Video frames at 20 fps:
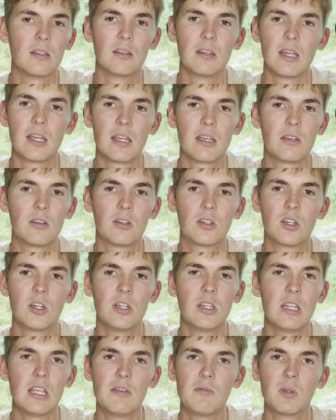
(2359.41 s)
they
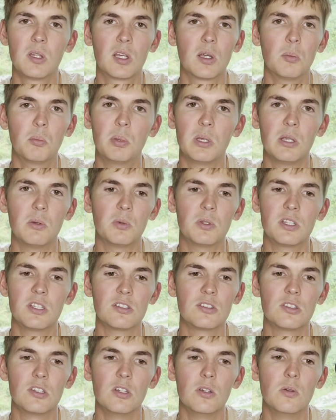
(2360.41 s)
couldn't even compete with
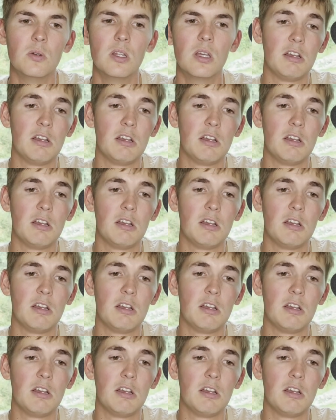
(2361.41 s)
this dude.